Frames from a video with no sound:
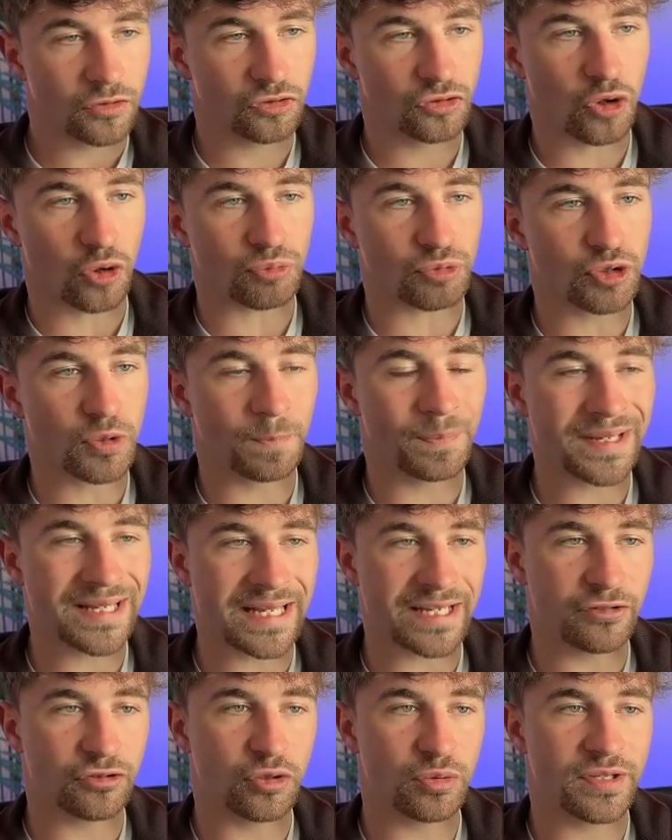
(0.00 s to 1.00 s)
So jumping
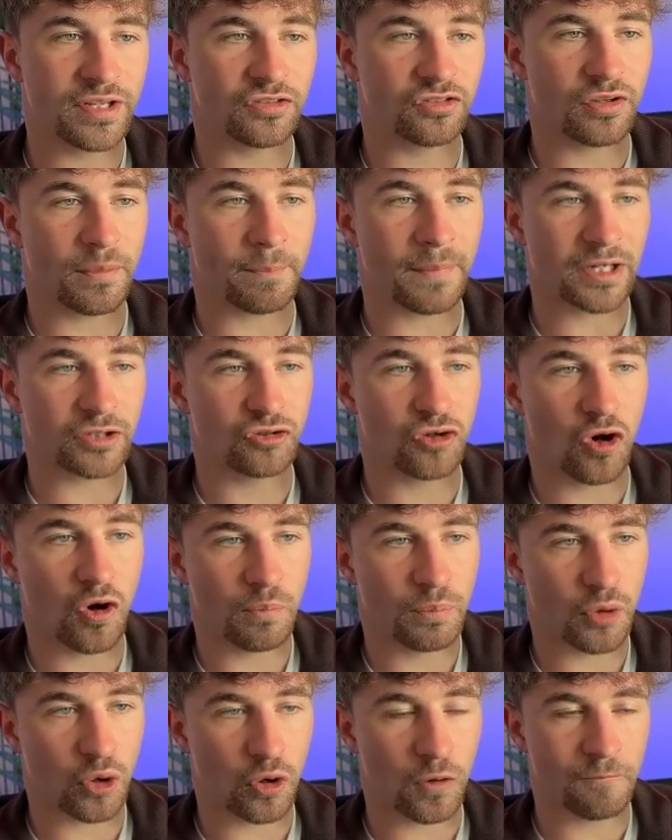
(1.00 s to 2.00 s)
into this, my
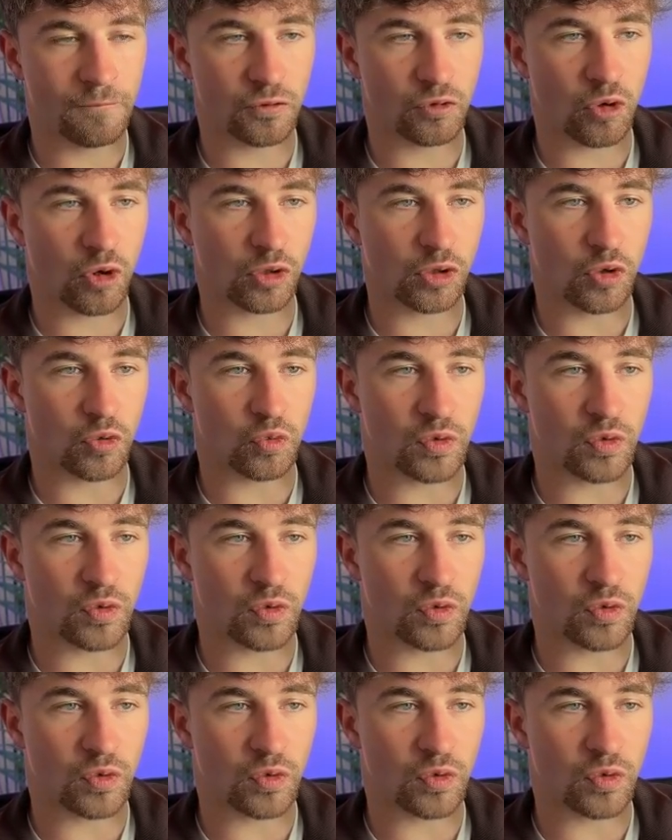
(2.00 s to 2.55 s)
top overall